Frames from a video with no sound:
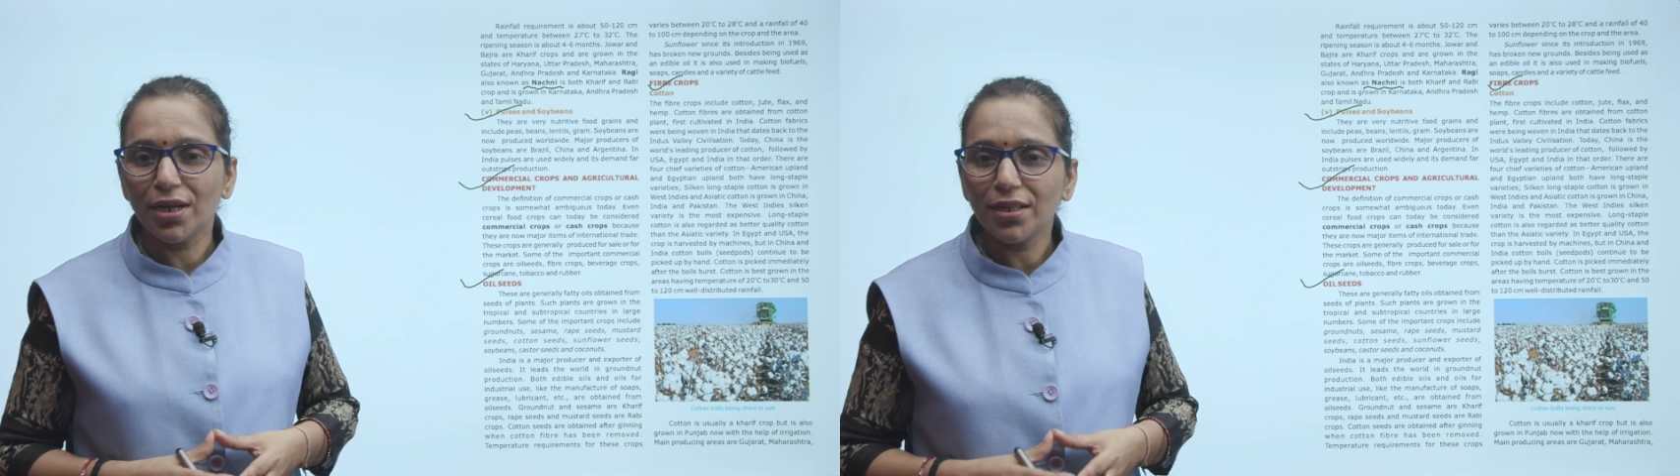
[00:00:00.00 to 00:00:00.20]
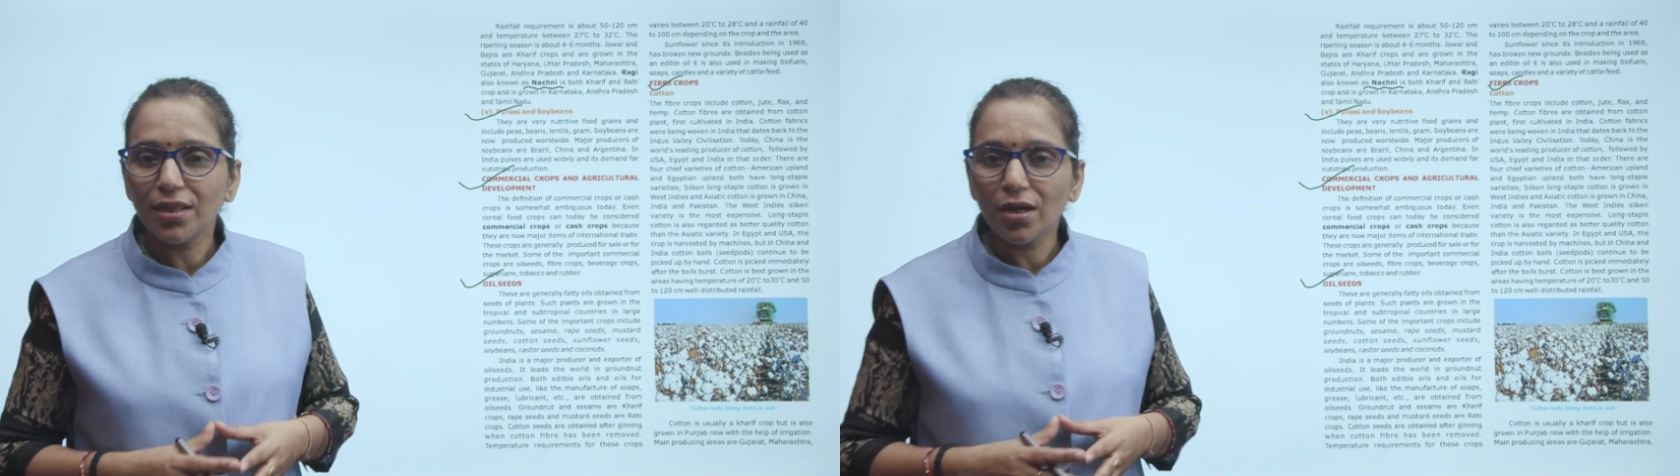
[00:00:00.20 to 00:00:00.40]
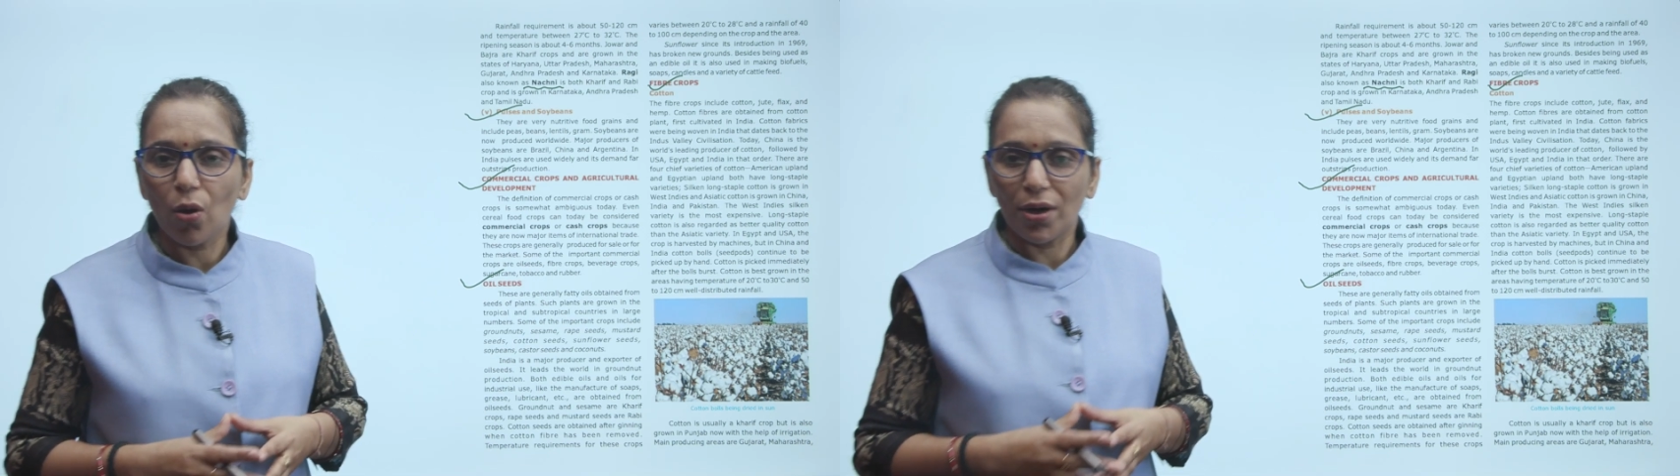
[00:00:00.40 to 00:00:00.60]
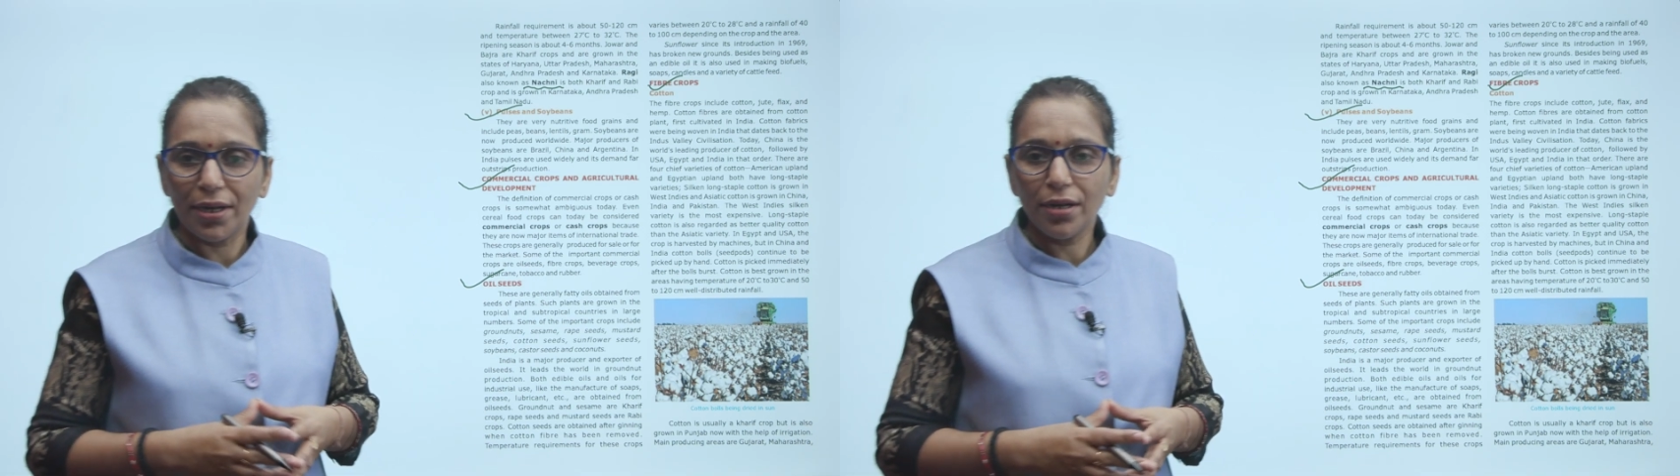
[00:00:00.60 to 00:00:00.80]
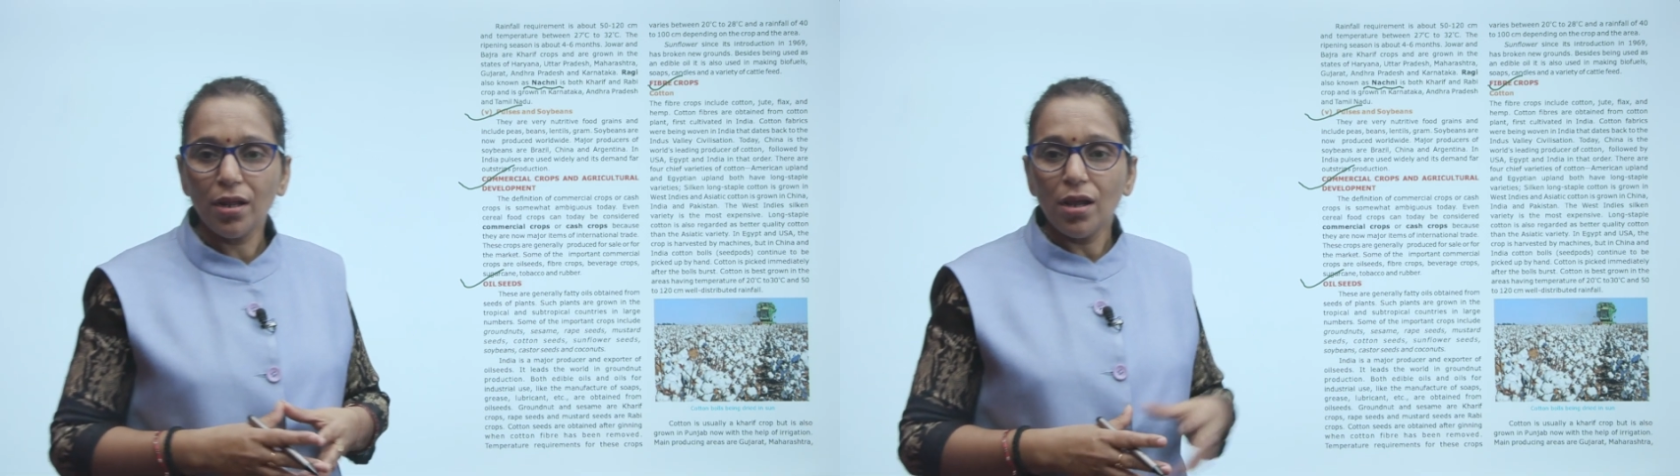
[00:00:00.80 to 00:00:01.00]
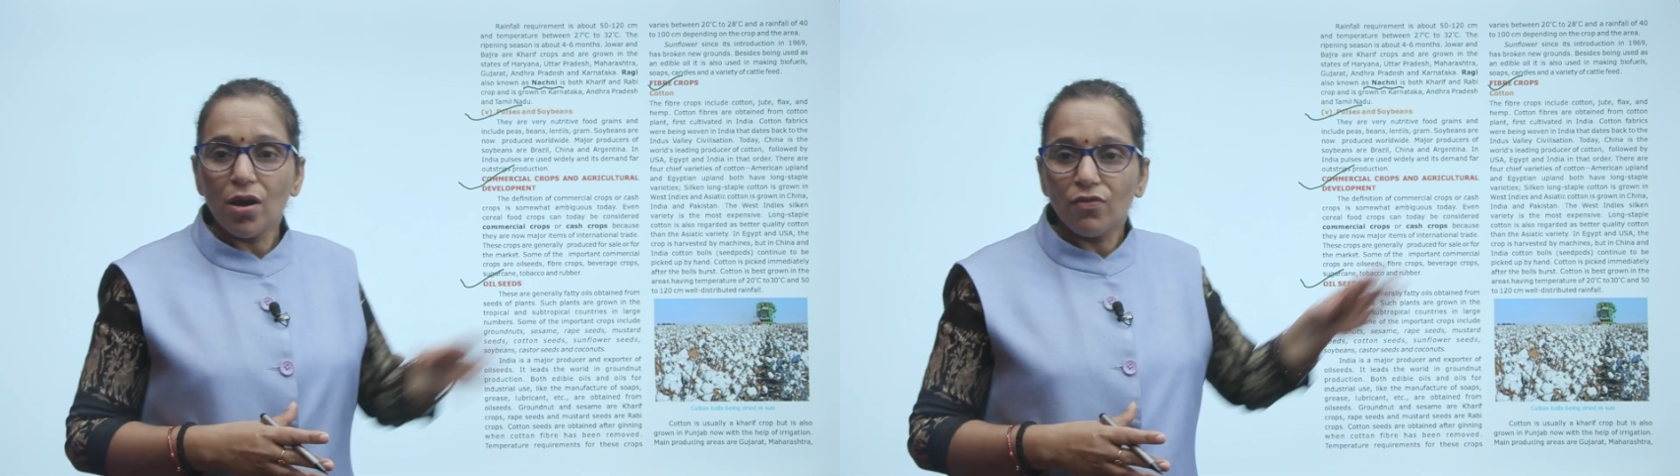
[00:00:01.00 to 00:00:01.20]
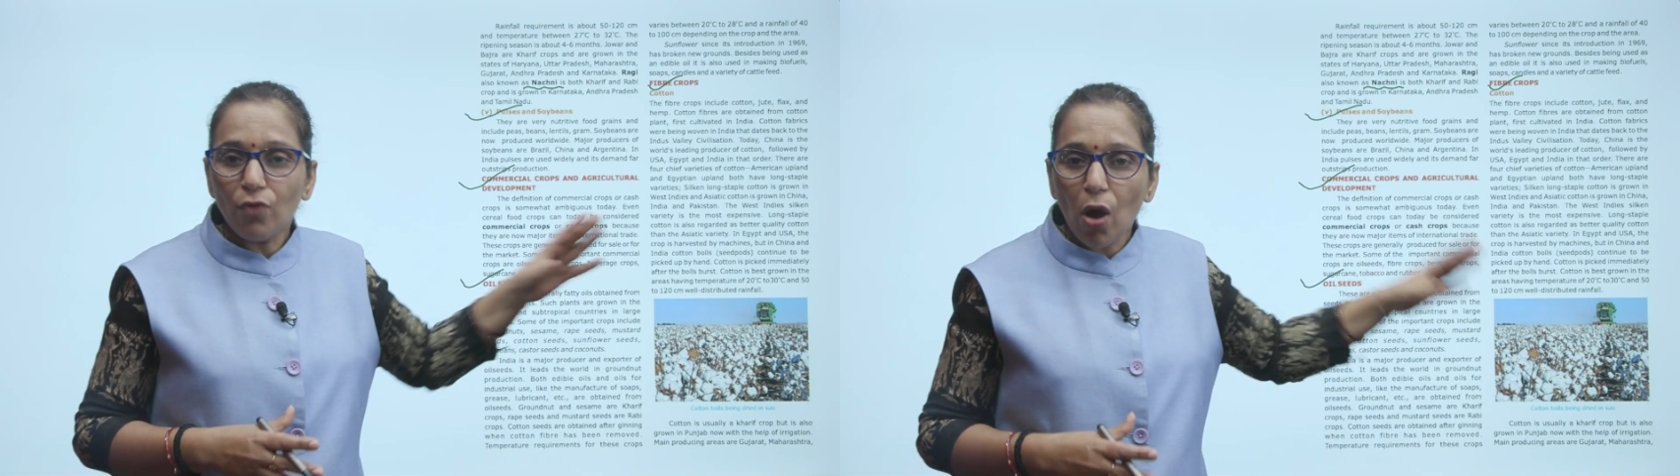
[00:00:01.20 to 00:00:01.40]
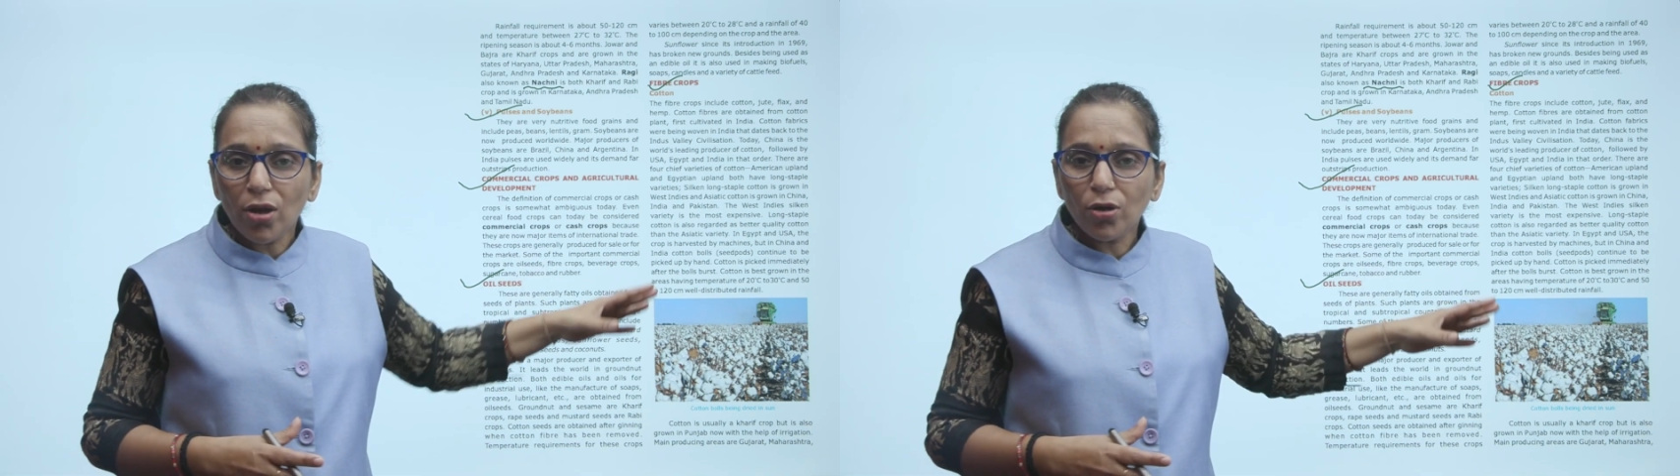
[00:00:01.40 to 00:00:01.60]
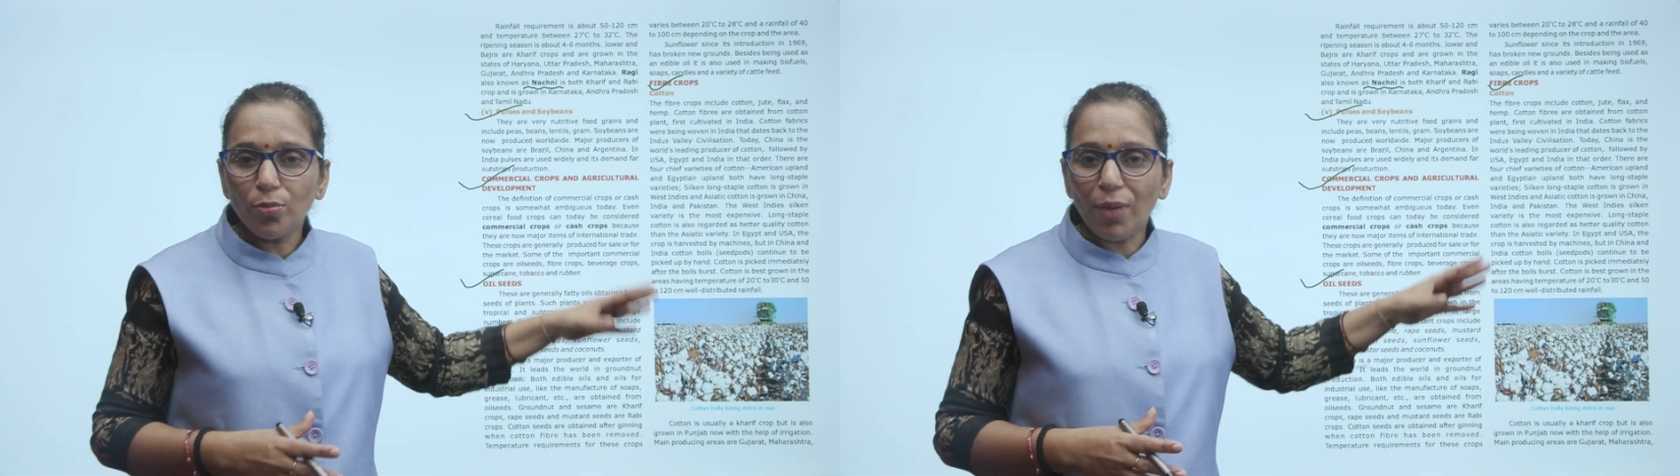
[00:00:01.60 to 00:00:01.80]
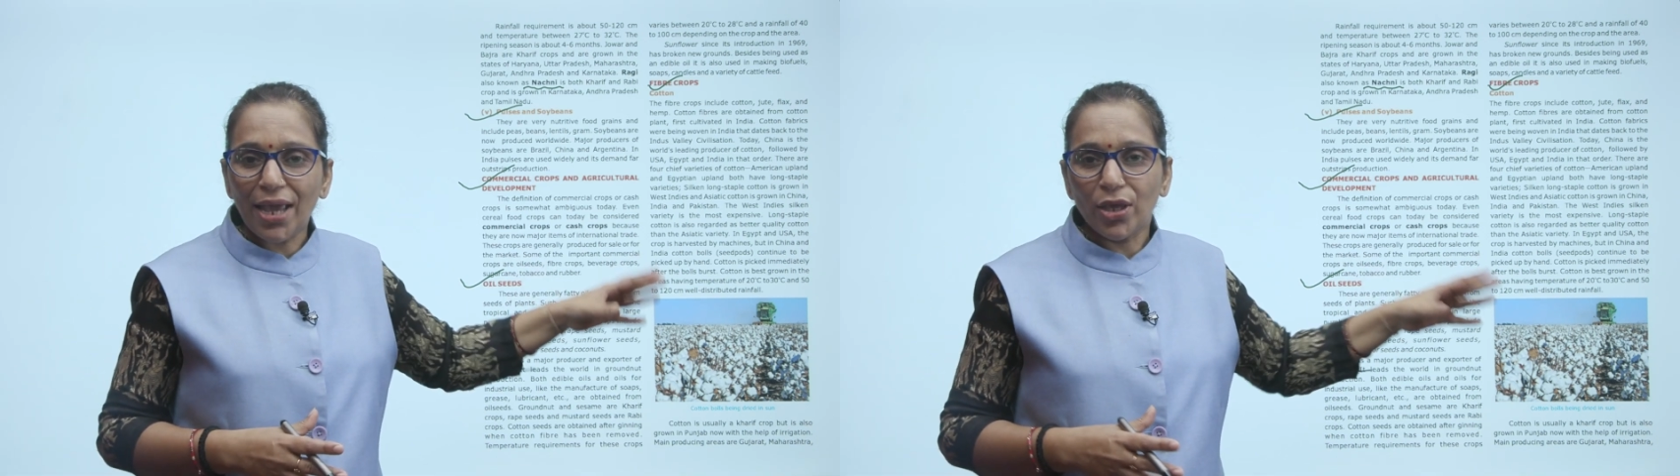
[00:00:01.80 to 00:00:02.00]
in the cotton, followed by